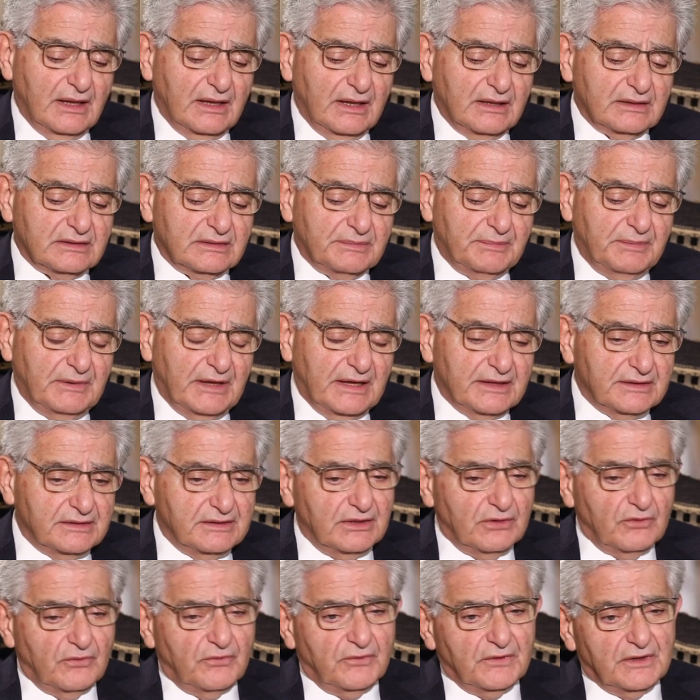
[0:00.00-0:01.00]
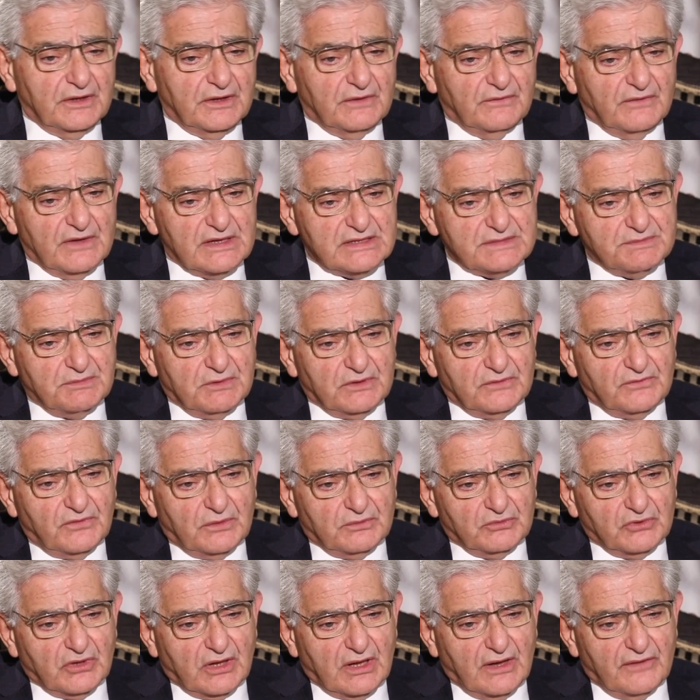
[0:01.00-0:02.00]
and plenty of investment
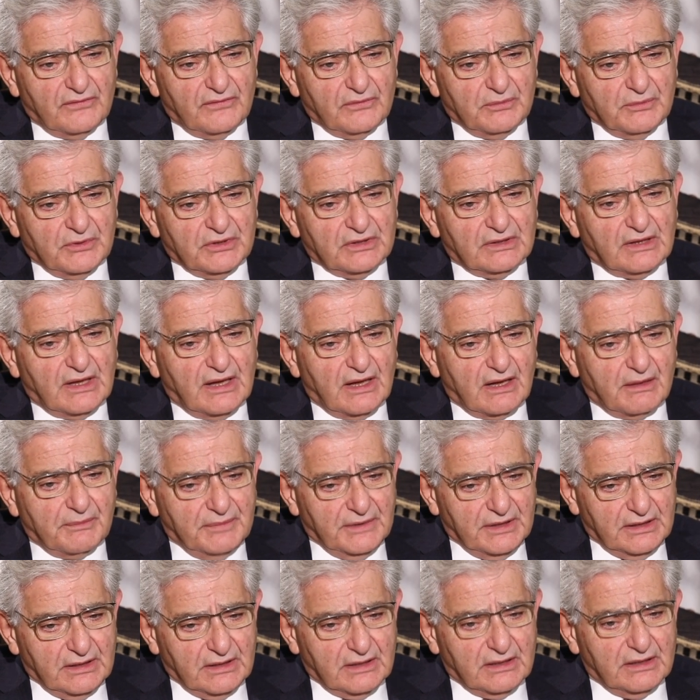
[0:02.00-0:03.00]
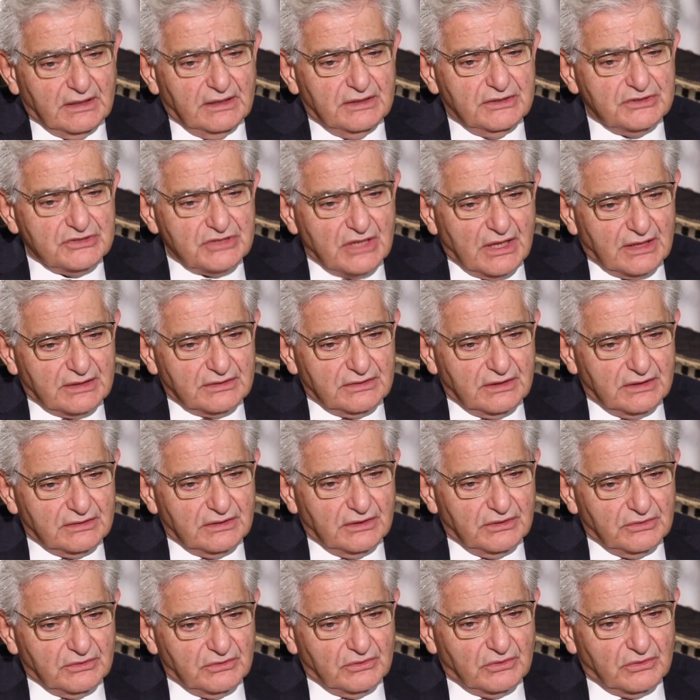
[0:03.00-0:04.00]
from the government are being
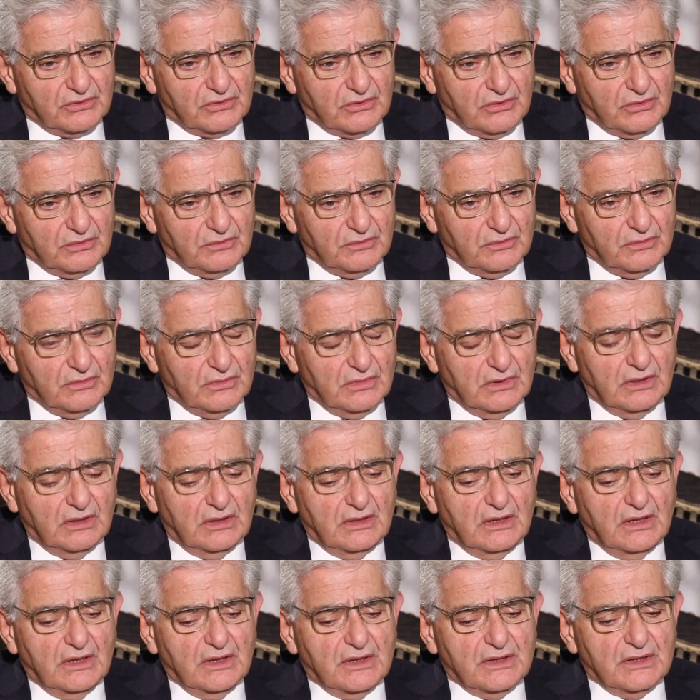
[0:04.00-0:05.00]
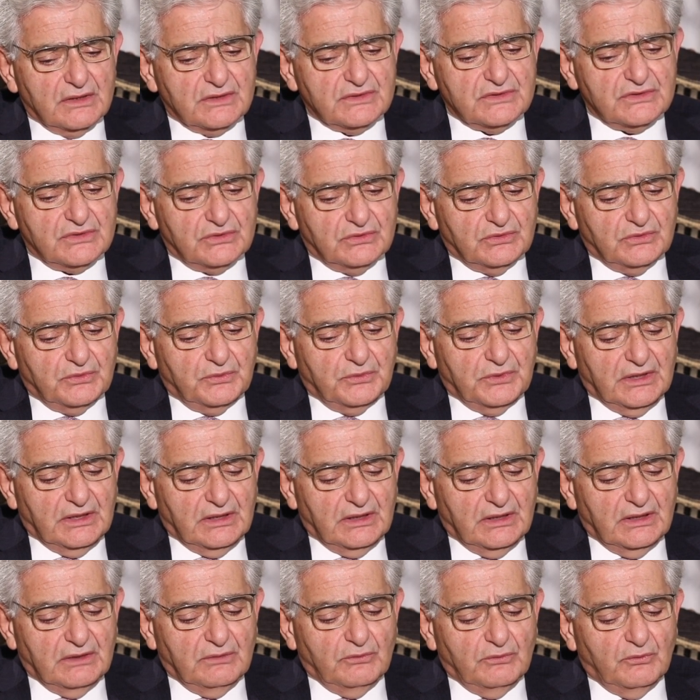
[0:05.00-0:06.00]
injected in DOCOM. So
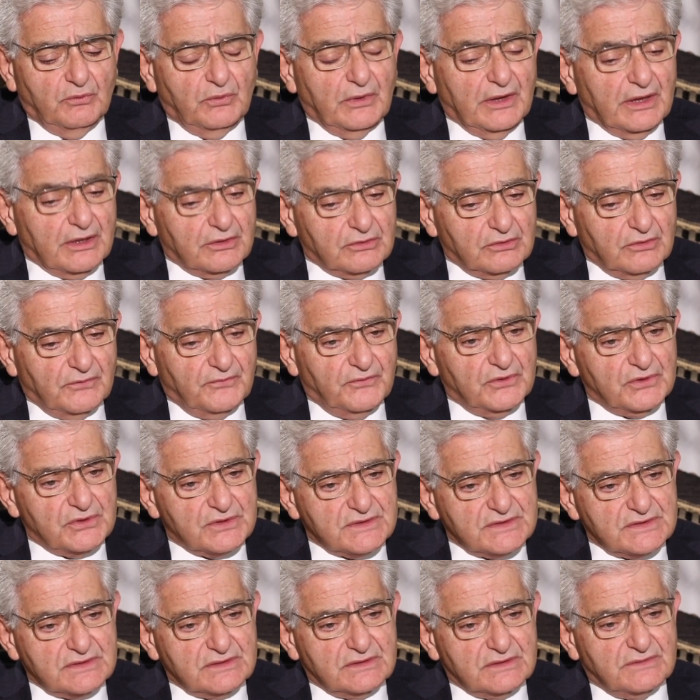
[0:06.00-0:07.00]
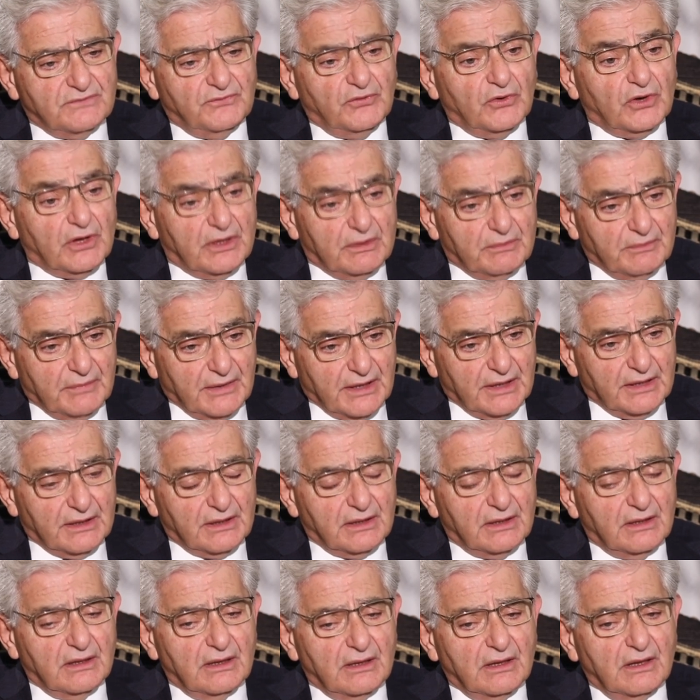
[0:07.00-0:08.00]
we were the first foreign
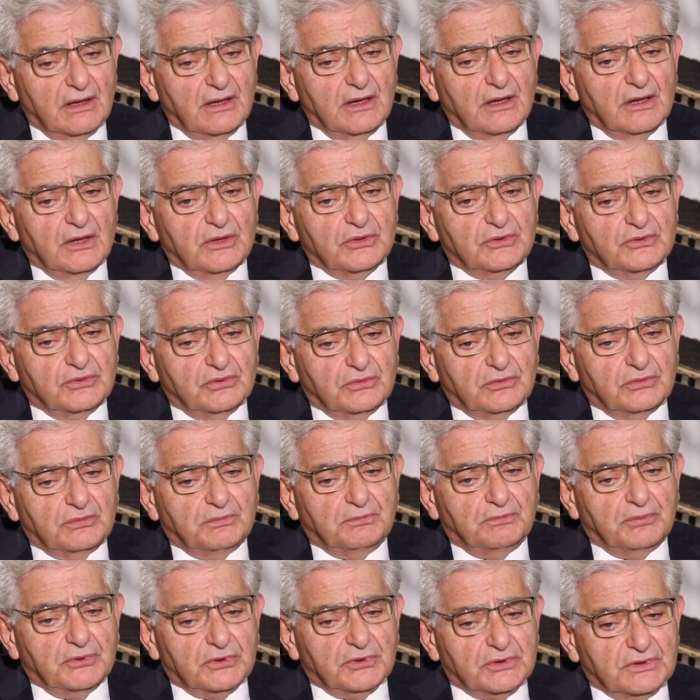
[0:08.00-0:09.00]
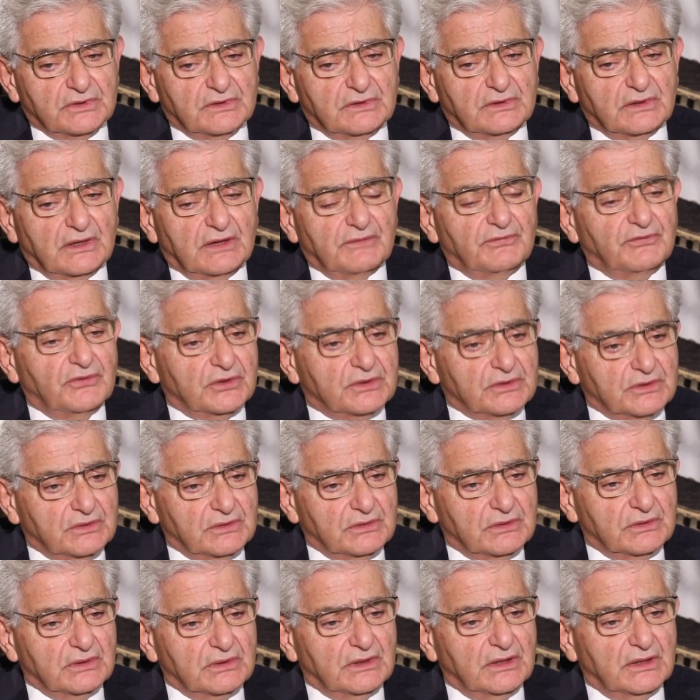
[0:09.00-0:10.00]
bank to put a
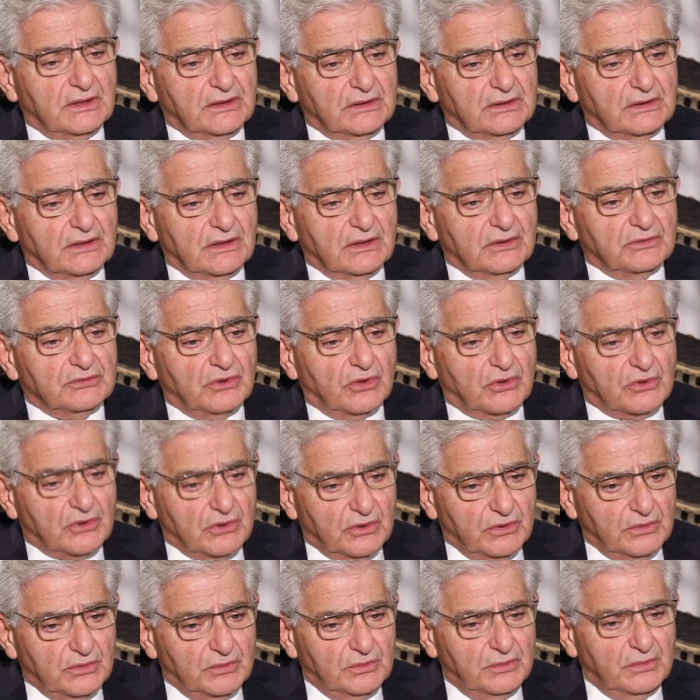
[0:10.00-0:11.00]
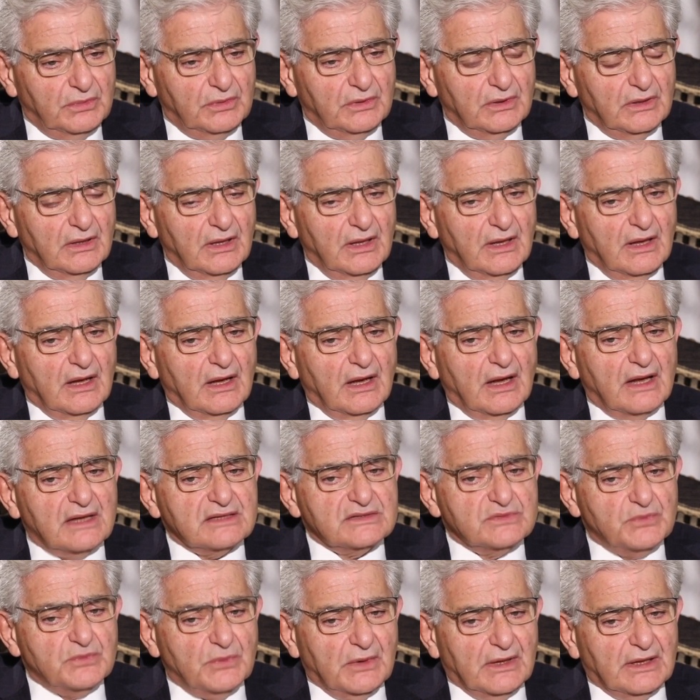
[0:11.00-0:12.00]
foot in DOCOM,
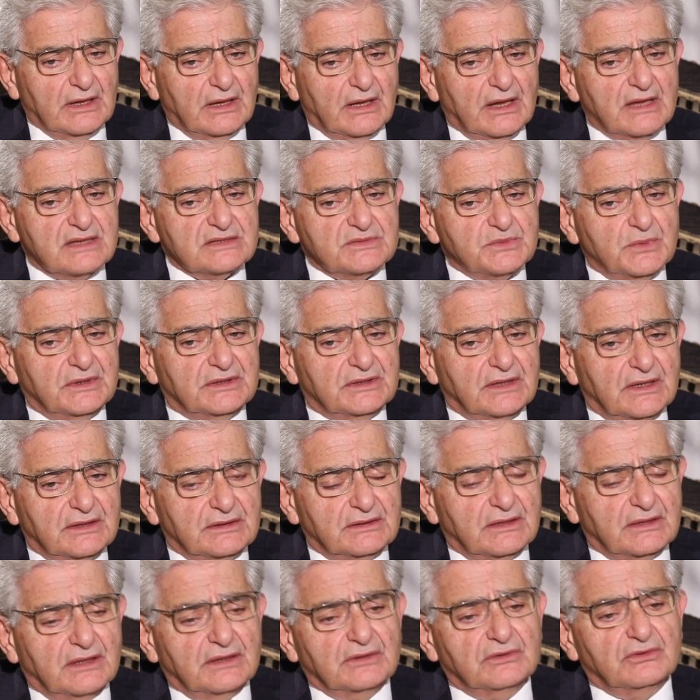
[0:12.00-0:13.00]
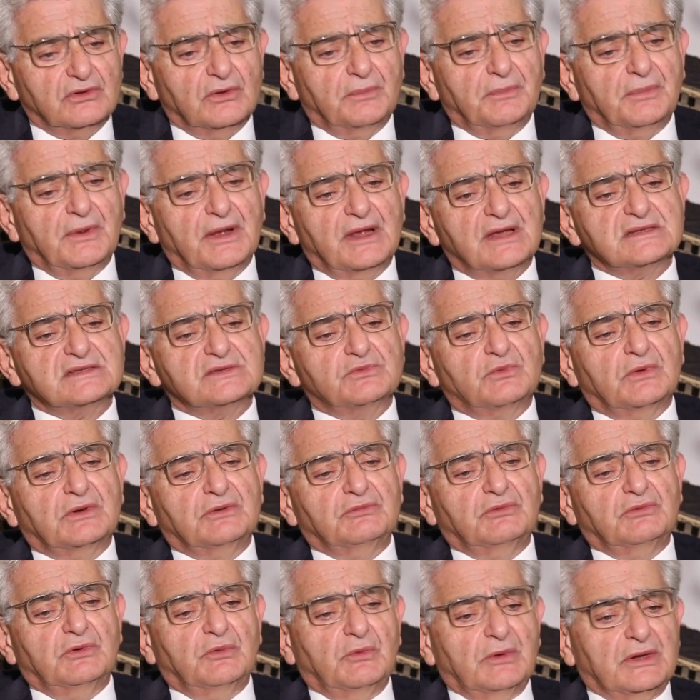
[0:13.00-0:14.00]
as well as we did in the past
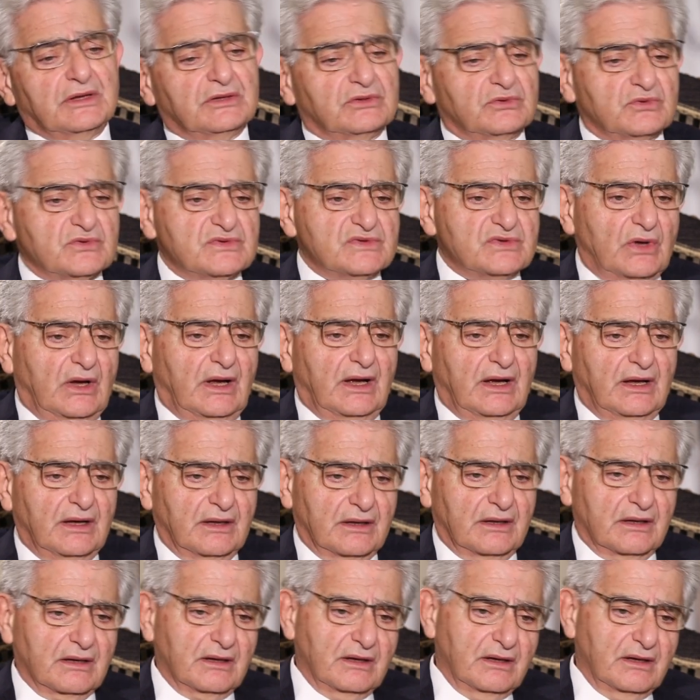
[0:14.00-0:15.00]
when we went to Sohar.